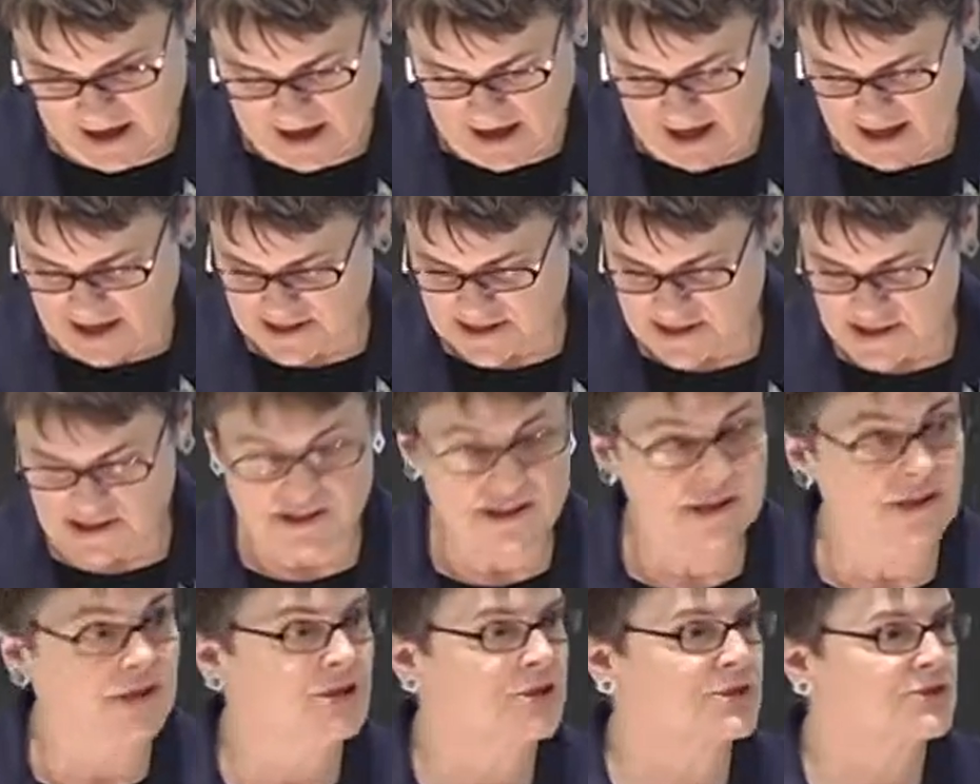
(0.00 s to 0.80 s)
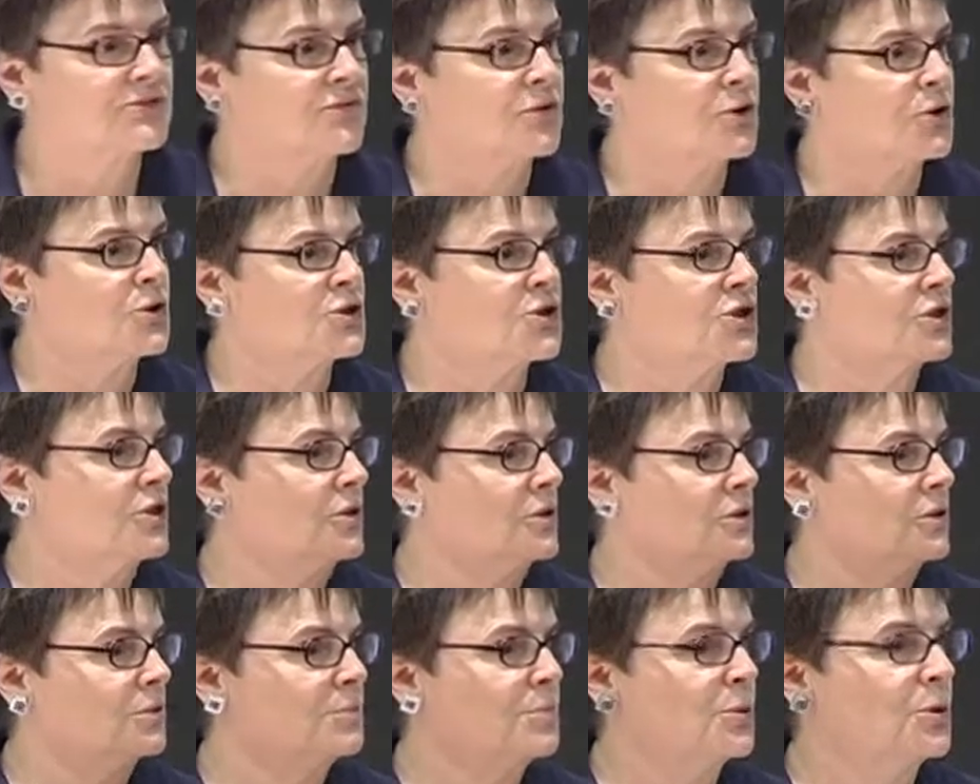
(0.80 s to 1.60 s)
Uh, Cecilia's
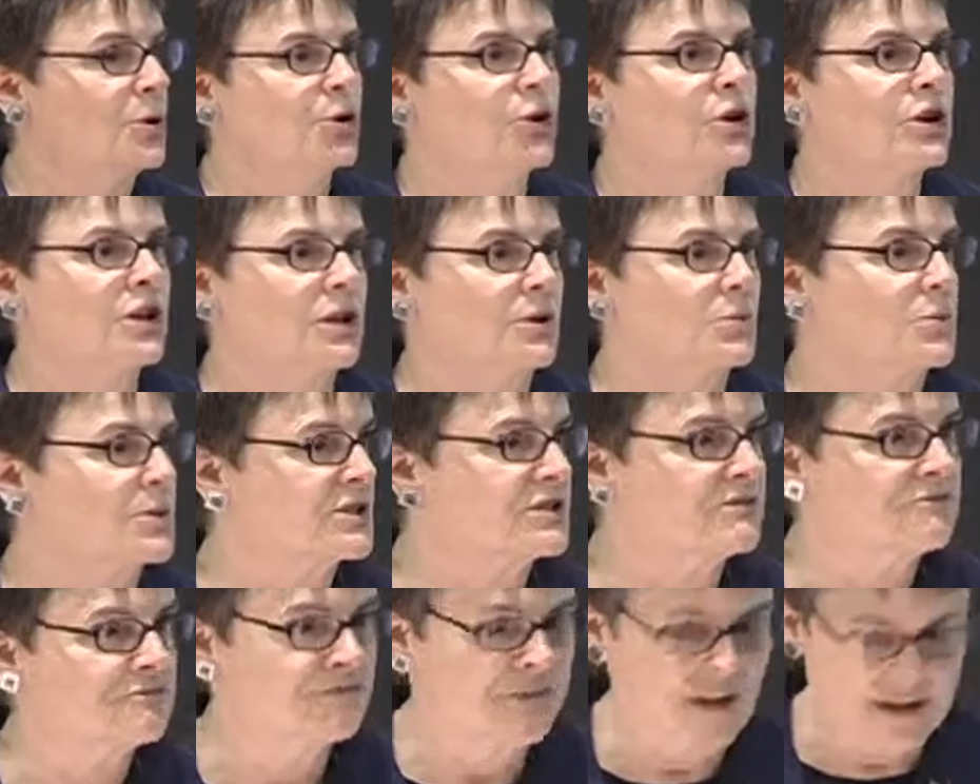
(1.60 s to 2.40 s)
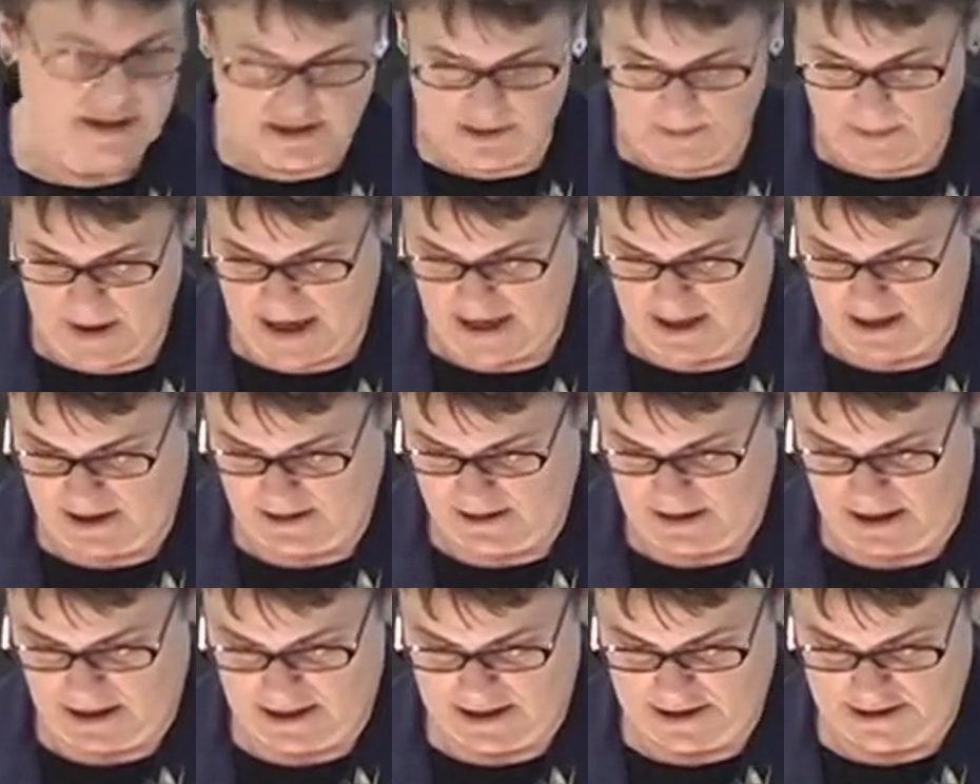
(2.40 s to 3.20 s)
virginal purity was
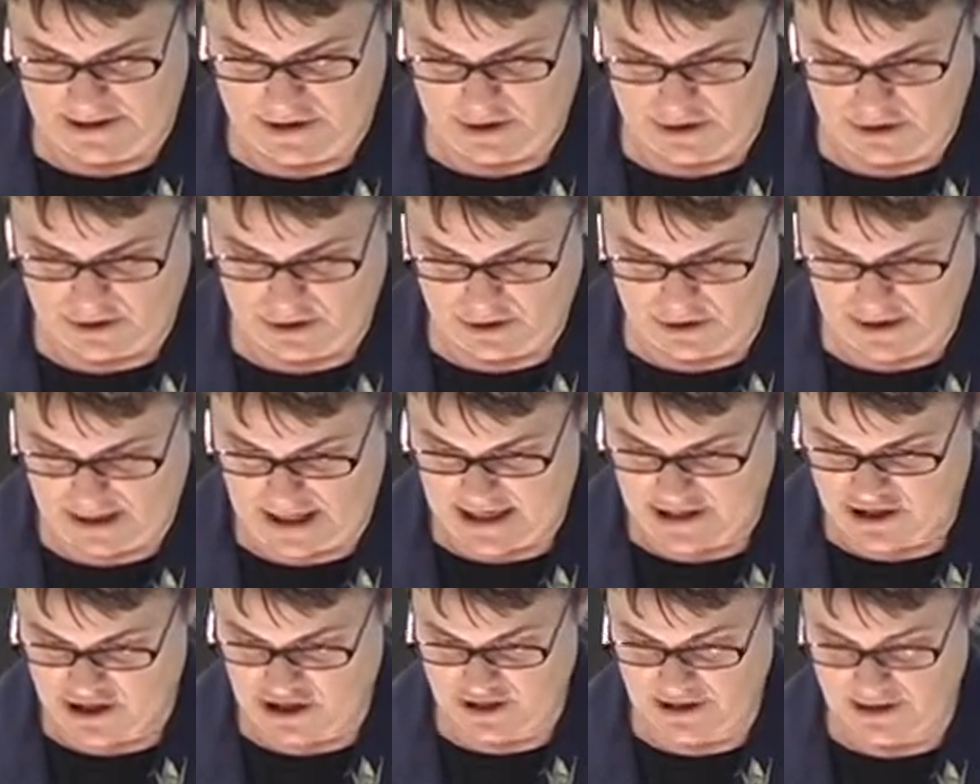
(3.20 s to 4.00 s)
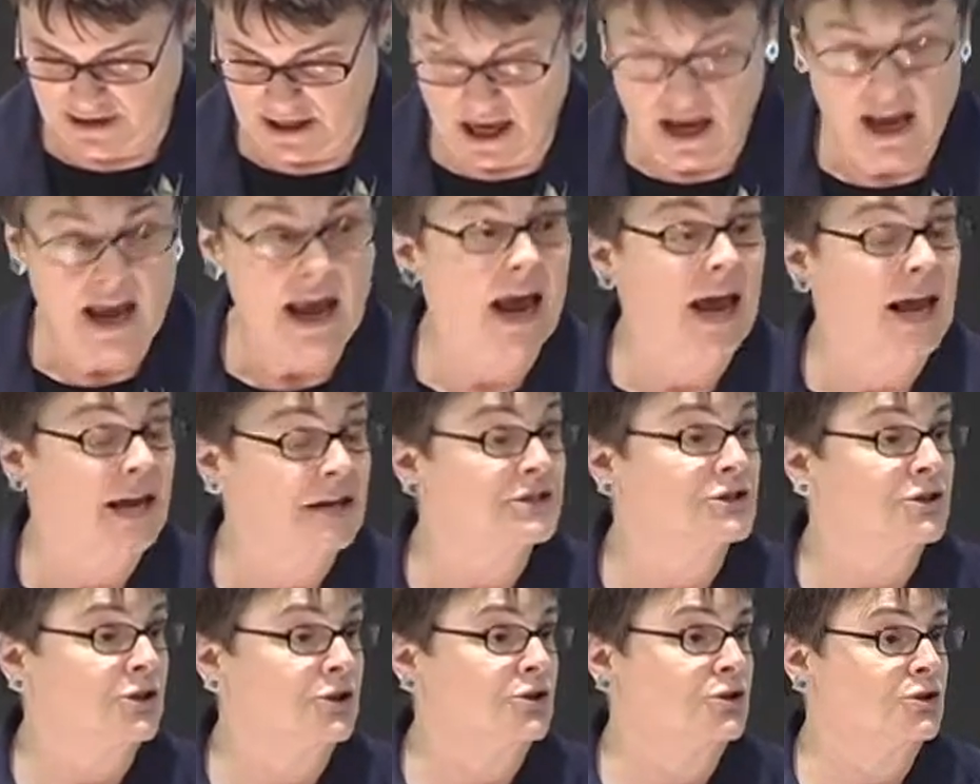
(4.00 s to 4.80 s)
fundamental uh, to her legend and
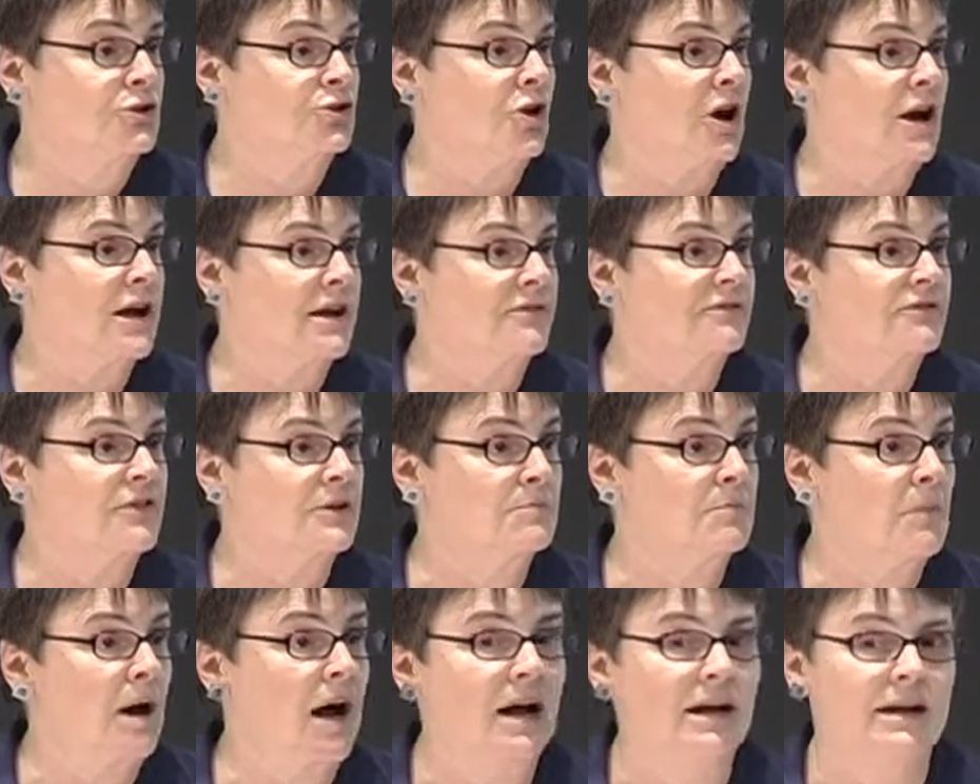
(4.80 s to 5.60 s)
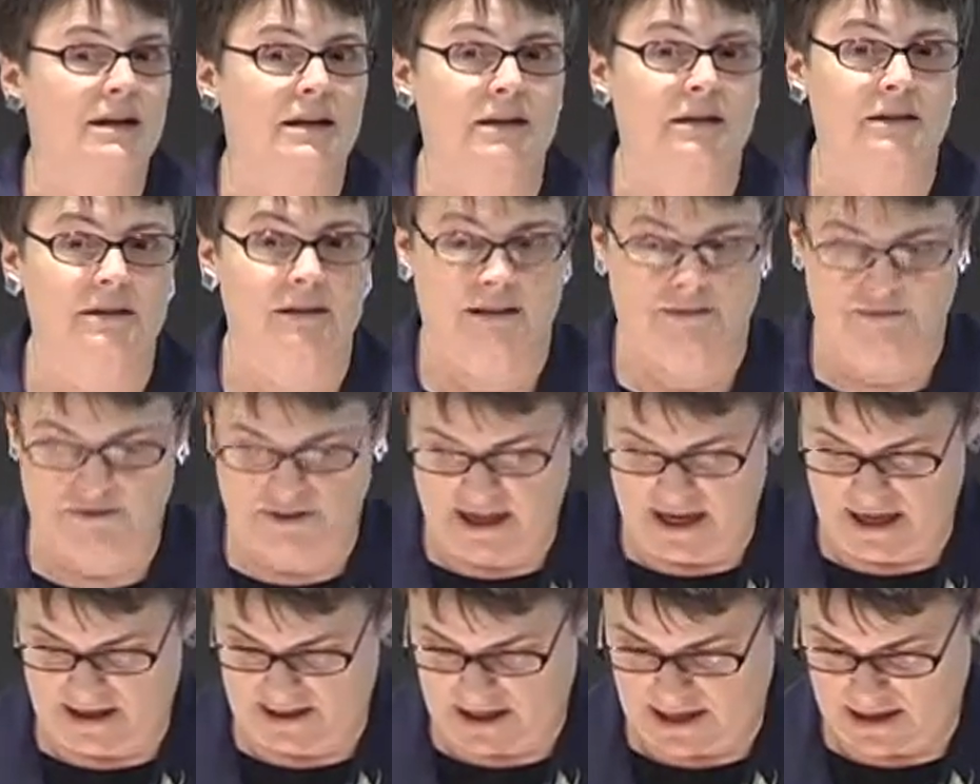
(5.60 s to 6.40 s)
to her triumphant mocking of
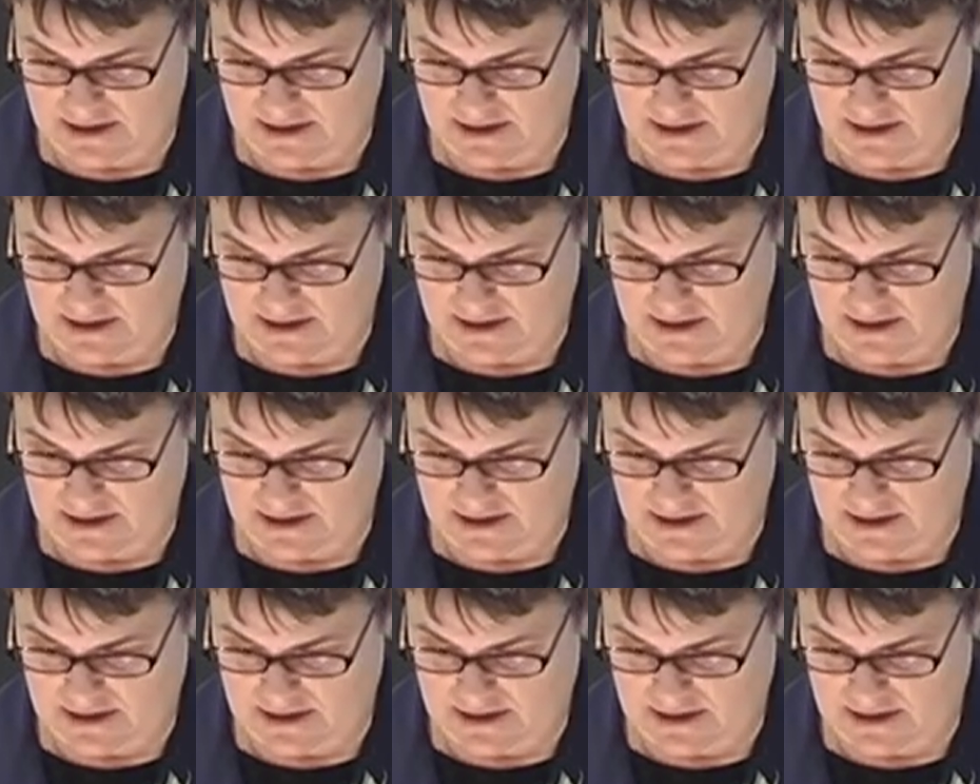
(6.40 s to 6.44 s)
death.